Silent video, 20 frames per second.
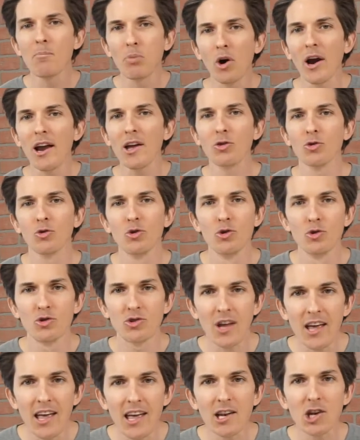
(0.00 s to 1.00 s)

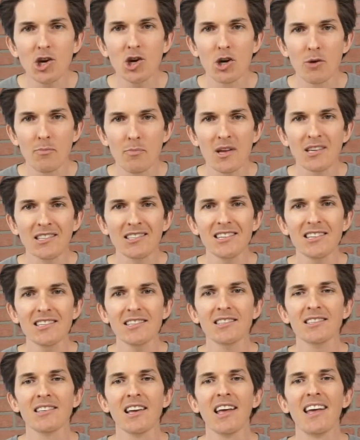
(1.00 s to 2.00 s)
breakthroughs in your
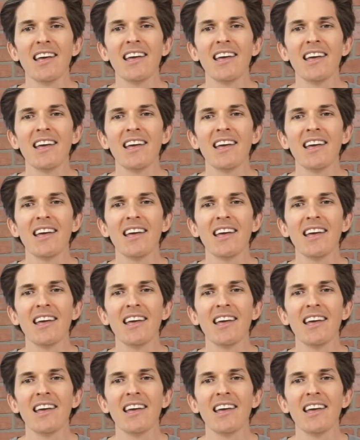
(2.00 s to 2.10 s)
business